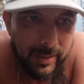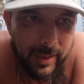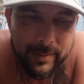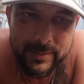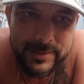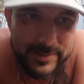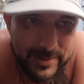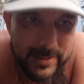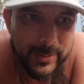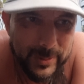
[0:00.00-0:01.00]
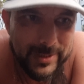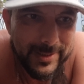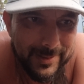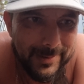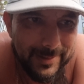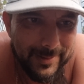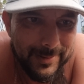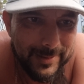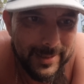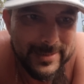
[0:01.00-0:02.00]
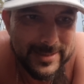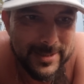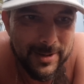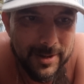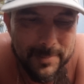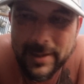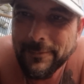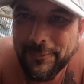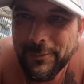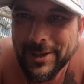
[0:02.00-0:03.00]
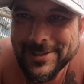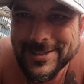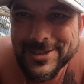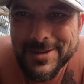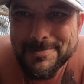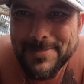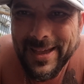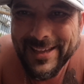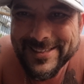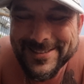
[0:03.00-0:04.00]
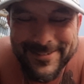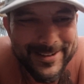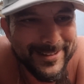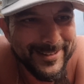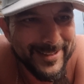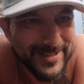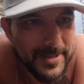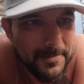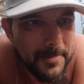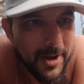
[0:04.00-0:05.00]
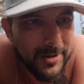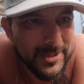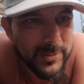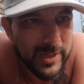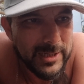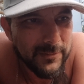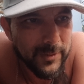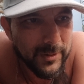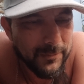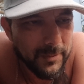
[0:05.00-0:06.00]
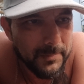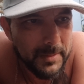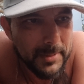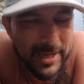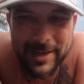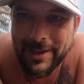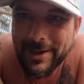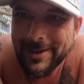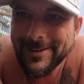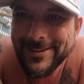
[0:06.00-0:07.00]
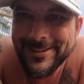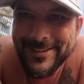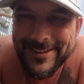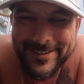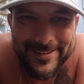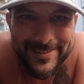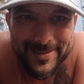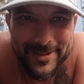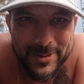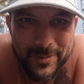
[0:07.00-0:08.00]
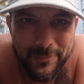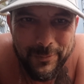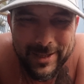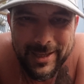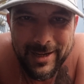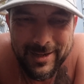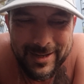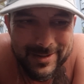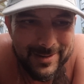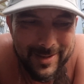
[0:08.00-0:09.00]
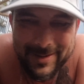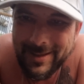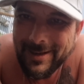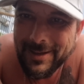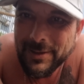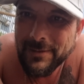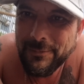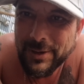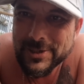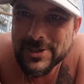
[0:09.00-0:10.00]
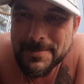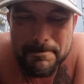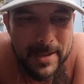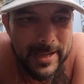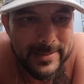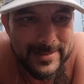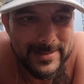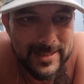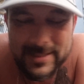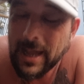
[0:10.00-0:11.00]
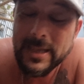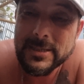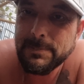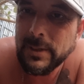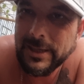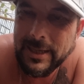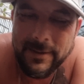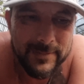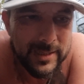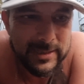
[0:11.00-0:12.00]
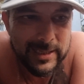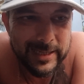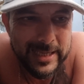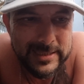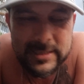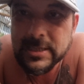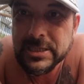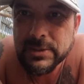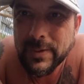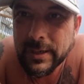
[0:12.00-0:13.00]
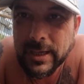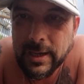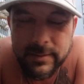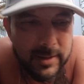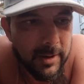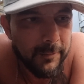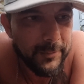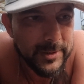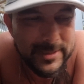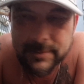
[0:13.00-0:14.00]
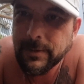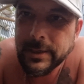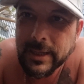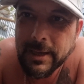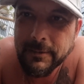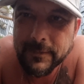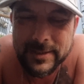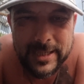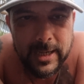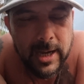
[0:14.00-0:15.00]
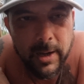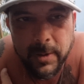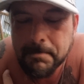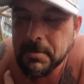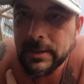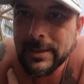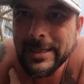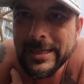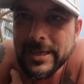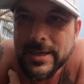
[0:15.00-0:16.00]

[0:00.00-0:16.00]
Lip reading: And dude, let's talk about Fred's shin pads, right? Marcus Rashford from the byline, you know, flicking it in and hitting Fred's shin pads. It's believed that the Glazers is running out of coffers, running out of a deer heart of milk,